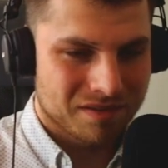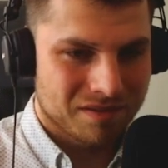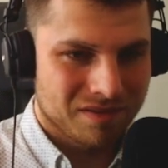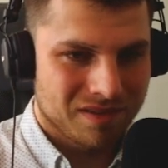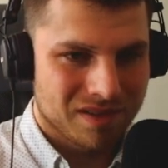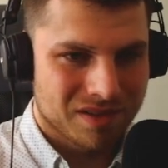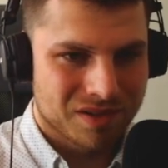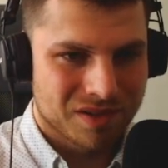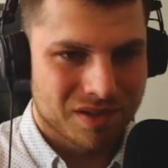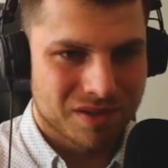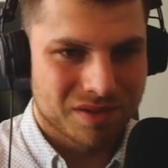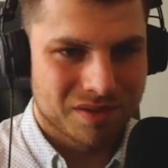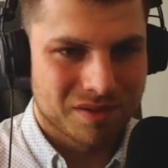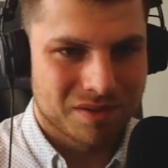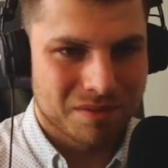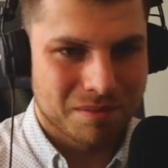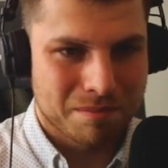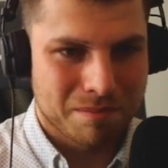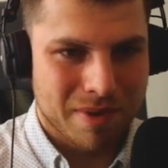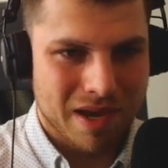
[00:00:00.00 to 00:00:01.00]
just
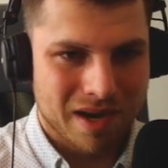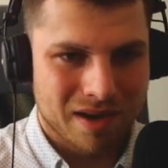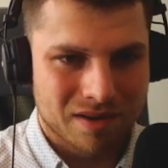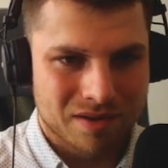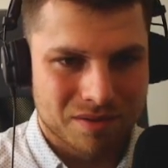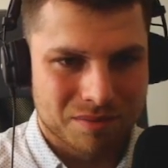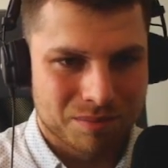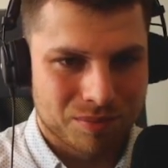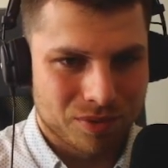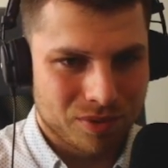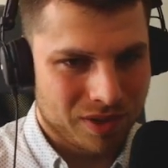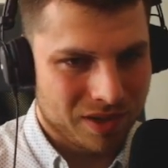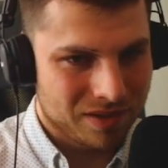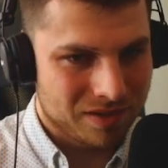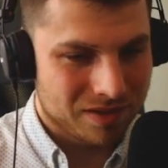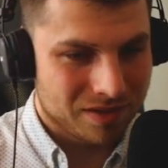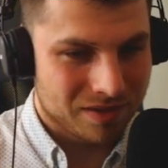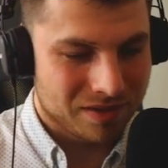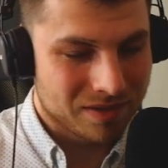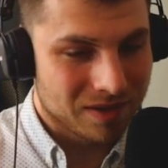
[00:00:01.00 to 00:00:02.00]
make the
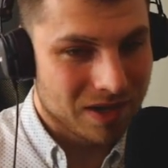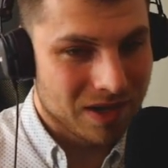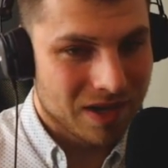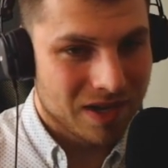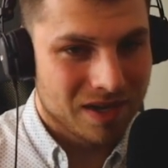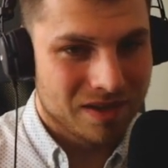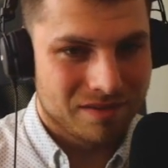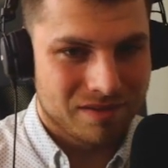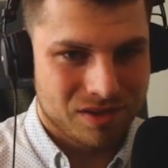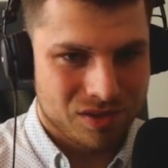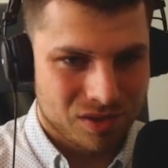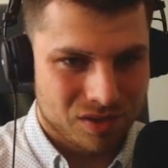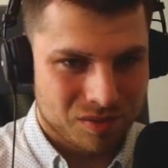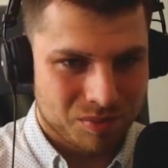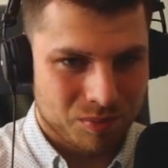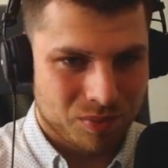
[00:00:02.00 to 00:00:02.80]
pointer which is